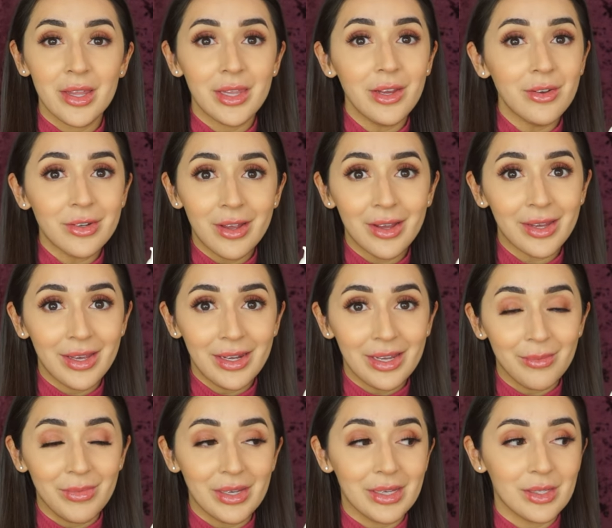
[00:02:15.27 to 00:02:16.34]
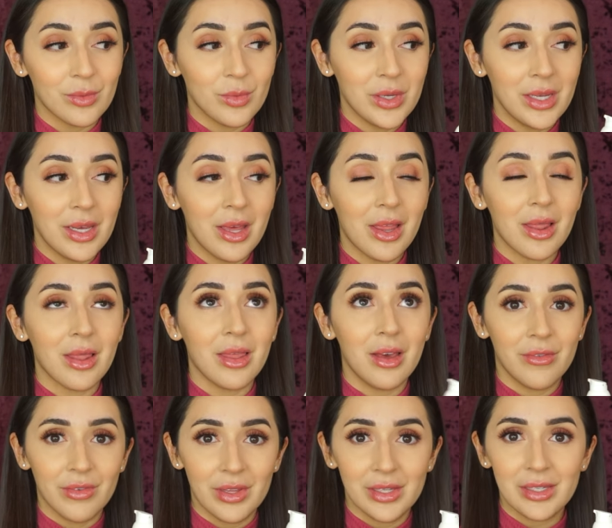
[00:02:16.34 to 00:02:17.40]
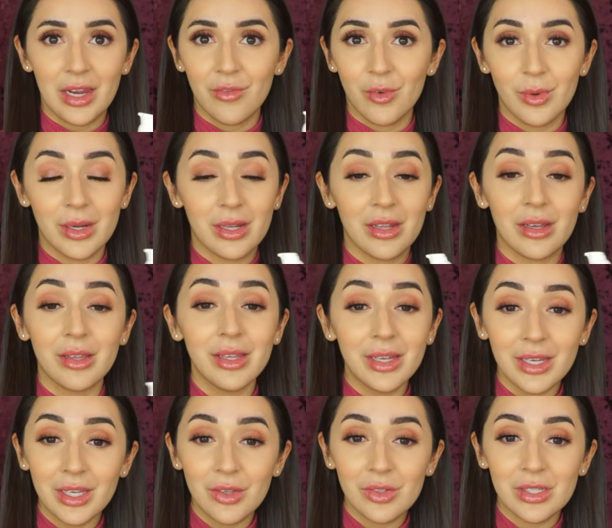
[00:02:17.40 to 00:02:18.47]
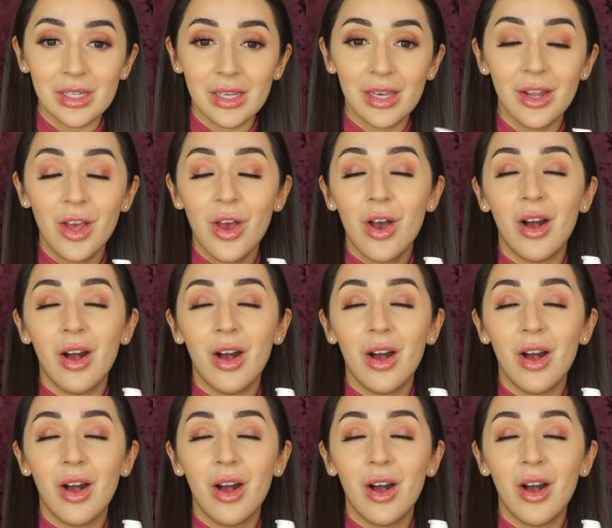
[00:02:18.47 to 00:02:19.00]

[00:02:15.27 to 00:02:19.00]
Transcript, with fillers: they are not kidding because we loved this. Everyone in the clinic used it.